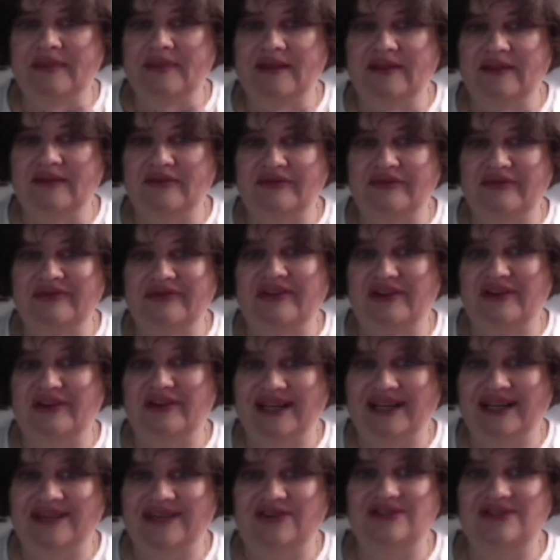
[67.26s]

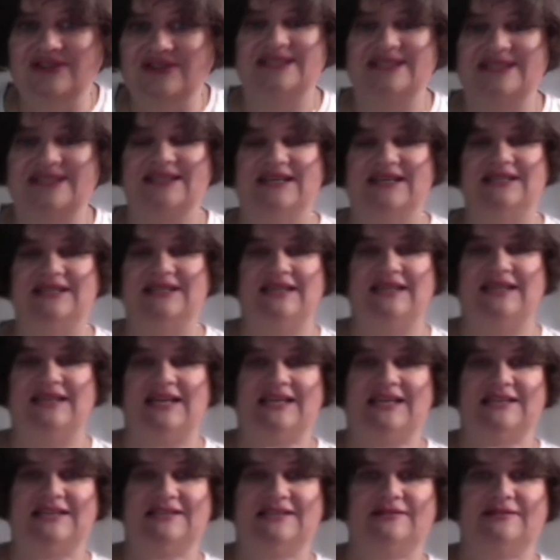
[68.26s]
very interesting
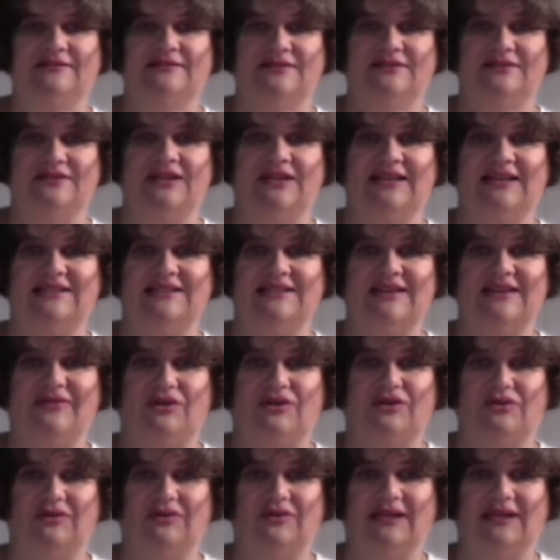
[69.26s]
indeed. So let's have a
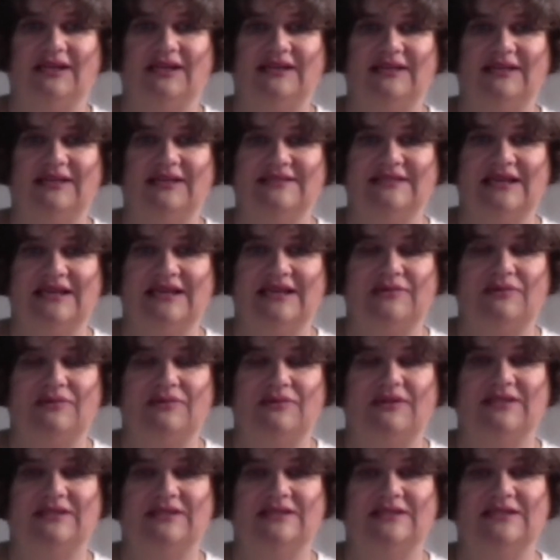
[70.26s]
look and see
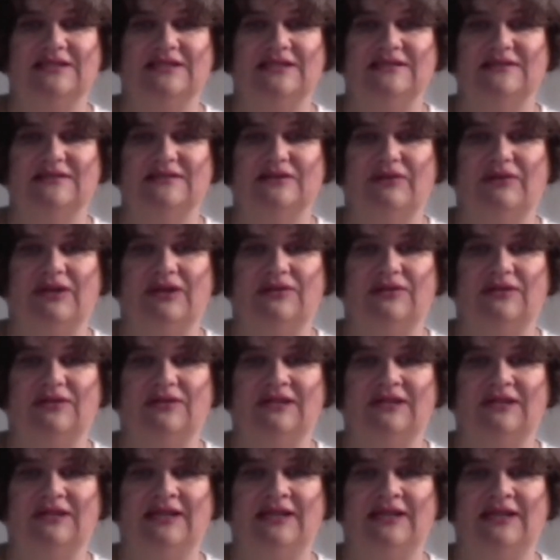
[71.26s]
what is going on
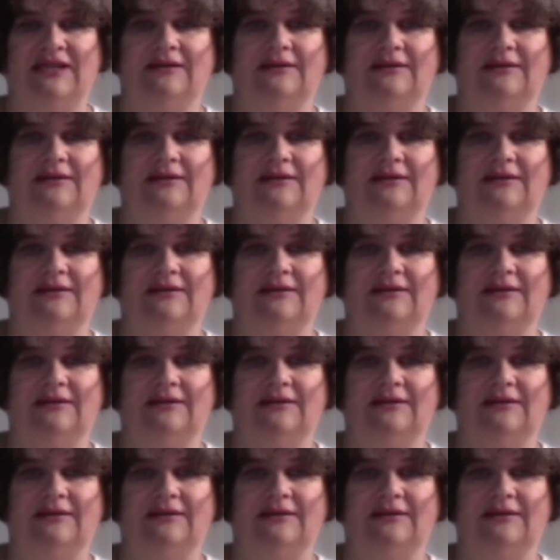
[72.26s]
here.